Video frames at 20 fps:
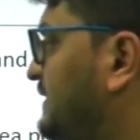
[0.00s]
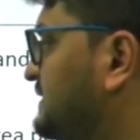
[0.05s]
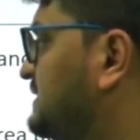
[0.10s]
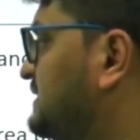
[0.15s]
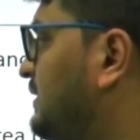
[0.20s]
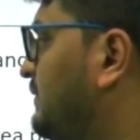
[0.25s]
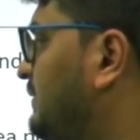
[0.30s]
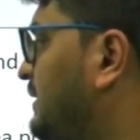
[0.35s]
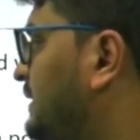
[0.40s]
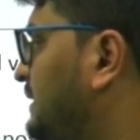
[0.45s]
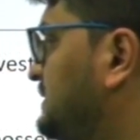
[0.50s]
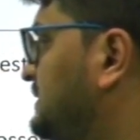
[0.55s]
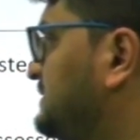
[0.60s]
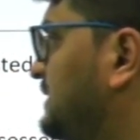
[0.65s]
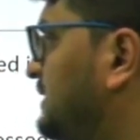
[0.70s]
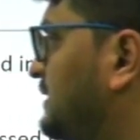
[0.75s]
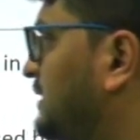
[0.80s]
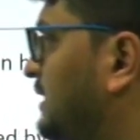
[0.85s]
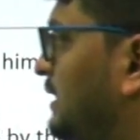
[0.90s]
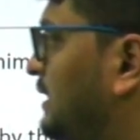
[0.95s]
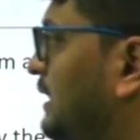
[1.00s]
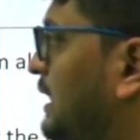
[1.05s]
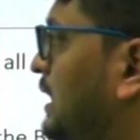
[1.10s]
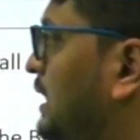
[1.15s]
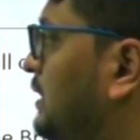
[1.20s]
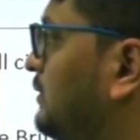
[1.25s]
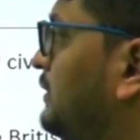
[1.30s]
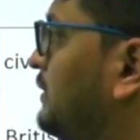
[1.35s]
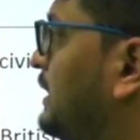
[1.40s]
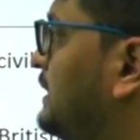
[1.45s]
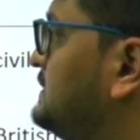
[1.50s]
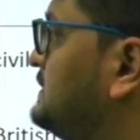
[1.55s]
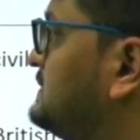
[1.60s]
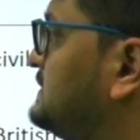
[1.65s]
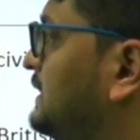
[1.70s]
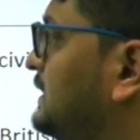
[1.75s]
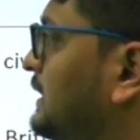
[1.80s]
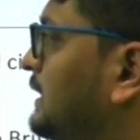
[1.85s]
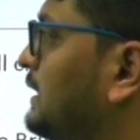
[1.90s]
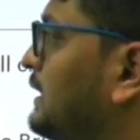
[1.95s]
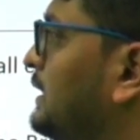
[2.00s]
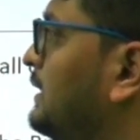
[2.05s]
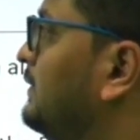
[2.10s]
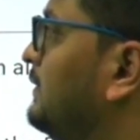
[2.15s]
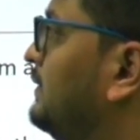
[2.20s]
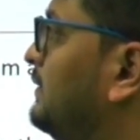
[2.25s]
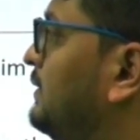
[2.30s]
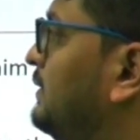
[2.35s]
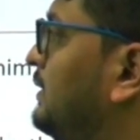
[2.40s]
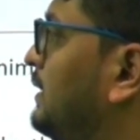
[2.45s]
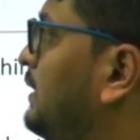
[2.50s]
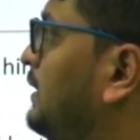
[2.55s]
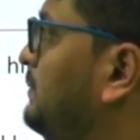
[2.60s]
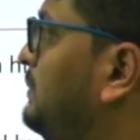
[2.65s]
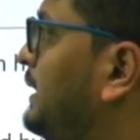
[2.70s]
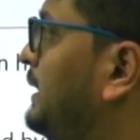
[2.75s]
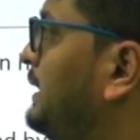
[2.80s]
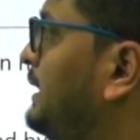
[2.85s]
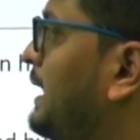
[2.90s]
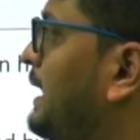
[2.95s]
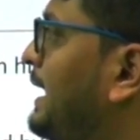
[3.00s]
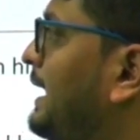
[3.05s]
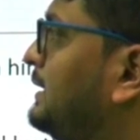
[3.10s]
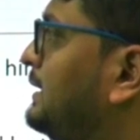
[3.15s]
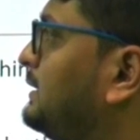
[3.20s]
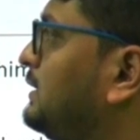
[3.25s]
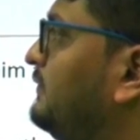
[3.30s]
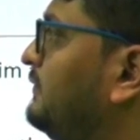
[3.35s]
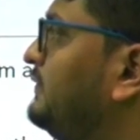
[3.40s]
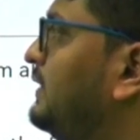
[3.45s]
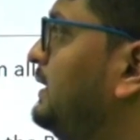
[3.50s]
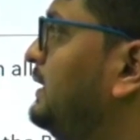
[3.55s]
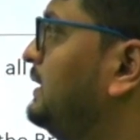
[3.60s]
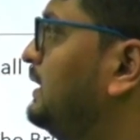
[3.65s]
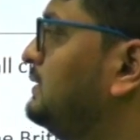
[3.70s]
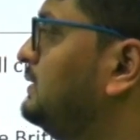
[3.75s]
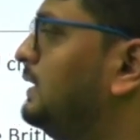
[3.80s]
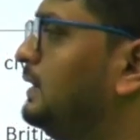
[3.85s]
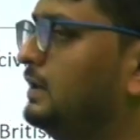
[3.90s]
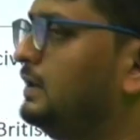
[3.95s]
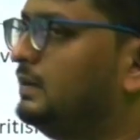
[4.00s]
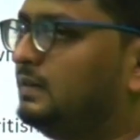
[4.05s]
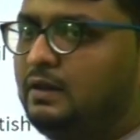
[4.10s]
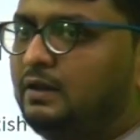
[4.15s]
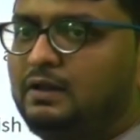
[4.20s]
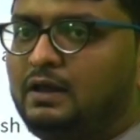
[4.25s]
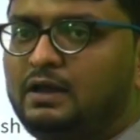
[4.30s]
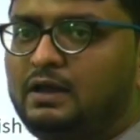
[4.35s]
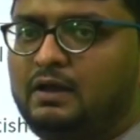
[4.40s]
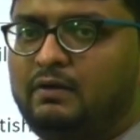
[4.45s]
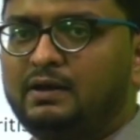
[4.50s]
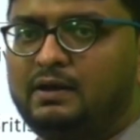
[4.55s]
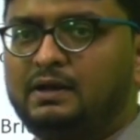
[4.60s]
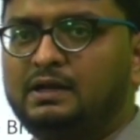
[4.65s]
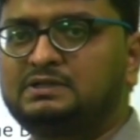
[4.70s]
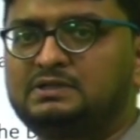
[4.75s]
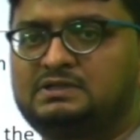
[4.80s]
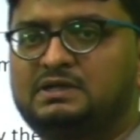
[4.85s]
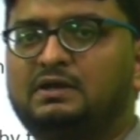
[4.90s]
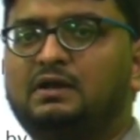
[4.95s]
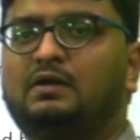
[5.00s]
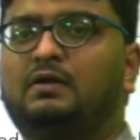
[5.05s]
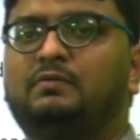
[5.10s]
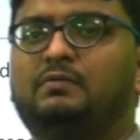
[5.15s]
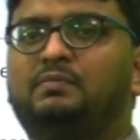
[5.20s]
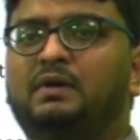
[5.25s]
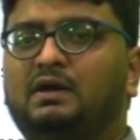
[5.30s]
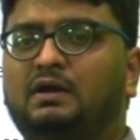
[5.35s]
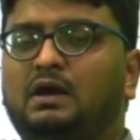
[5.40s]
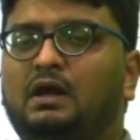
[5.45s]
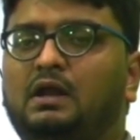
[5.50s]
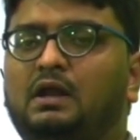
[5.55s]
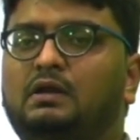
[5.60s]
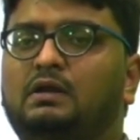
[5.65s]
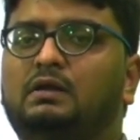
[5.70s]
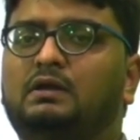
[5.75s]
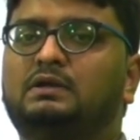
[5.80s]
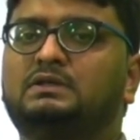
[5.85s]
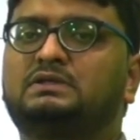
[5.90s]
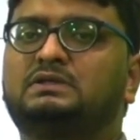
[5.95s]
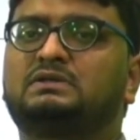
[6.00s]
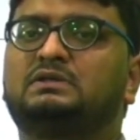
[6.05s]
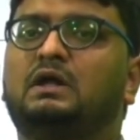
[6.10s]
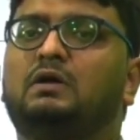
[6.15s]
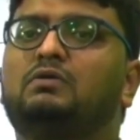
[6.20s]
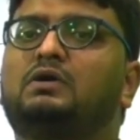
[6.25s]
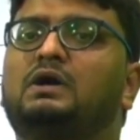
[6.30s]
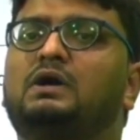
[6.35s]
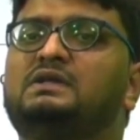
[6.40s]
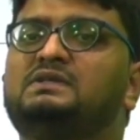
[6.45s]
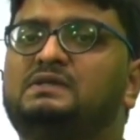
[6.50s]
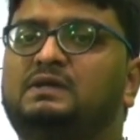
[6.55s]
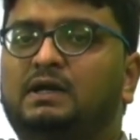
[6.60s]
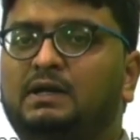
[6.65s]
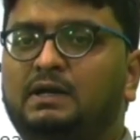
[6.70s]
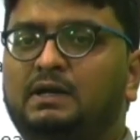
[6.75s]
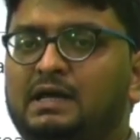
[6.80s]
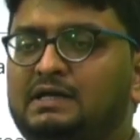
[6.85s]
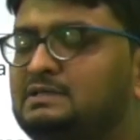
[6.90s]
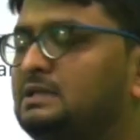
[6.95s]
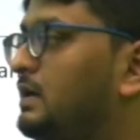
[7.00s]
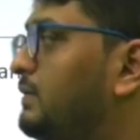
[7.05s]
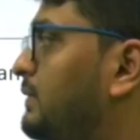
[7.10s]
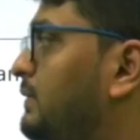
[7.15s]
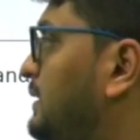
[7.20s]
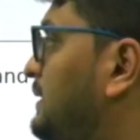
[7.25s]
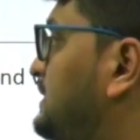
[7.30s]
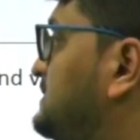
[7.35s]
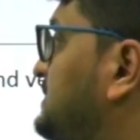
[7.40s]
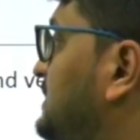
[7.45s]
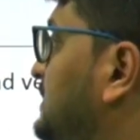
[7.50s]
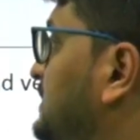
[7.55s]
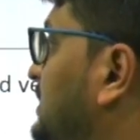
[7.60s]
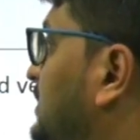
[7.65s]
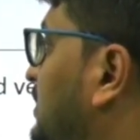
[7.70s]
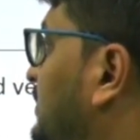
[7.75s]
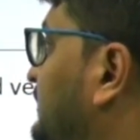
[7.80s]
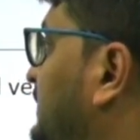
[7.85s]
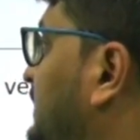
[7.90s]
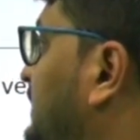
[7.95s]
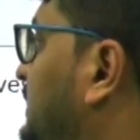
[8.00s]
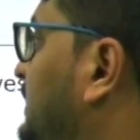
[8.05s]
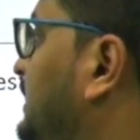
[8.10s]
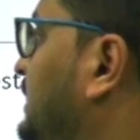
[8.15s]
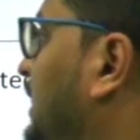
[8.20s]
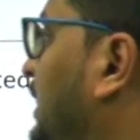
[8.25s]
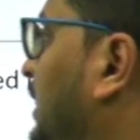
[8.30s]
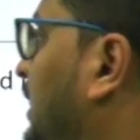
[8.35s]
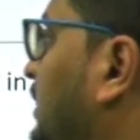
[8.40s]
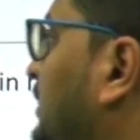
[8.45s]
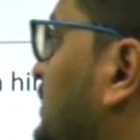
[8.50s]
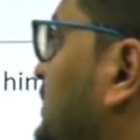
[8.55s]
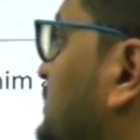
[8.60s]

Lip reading: Governor General. Now you can see by Act of 1833 the Governor General of Bengal is now considered as Governor General of India.